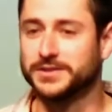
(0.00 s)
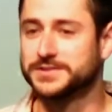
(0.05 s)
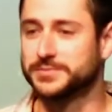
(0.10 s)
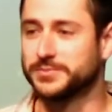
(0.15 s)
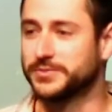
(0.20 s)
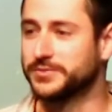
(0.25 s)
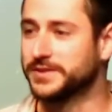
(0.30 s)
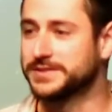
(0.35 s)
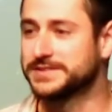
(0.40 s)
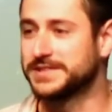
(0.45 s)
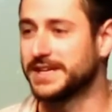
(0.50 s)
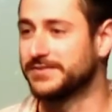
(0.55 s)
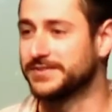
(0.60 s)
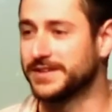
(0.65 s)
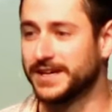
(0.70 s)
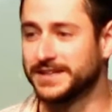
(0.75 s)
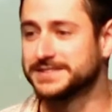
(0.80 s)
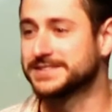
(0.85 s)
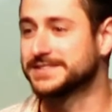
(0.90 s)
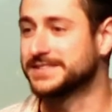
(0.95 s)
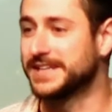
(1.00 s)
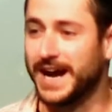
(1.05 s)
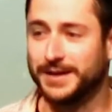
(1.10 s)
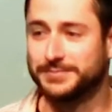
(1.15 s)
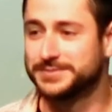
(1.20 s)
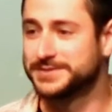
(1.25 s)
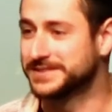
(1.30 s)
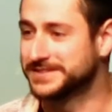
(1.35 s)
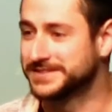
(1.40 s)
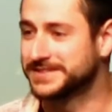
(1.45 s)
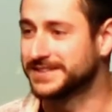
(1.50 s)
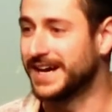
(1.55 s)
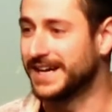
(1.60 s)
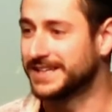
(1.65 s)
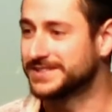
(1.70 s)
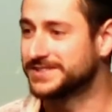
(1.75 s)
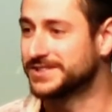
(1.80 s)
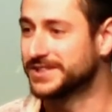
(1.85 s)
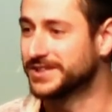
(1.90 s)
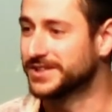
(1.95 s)
Some of us have not stopped since
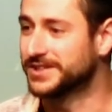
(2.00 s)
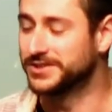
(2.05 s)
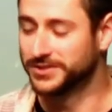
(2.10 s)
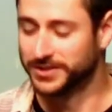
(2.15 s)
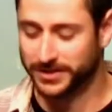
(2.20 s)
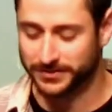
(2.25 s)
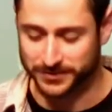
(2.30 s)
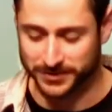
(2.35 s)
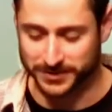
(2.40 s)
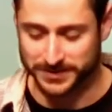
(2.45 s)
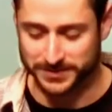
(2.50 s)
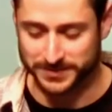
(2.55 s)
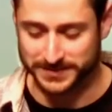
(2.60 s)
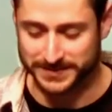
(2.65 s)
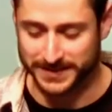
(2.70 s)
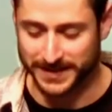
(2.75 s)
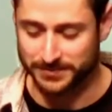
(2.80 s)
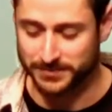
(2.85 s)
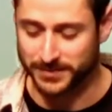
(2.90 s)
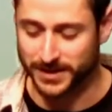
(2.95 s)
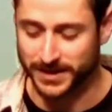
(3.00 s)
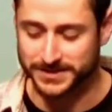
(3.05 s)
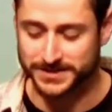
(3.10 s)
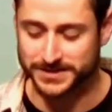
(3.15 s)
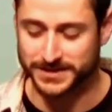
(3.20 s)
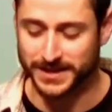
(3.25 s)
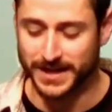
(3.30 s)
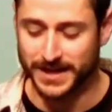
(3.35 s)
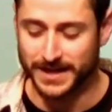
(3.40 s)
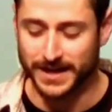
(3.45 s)
last year. You love Christmas that much.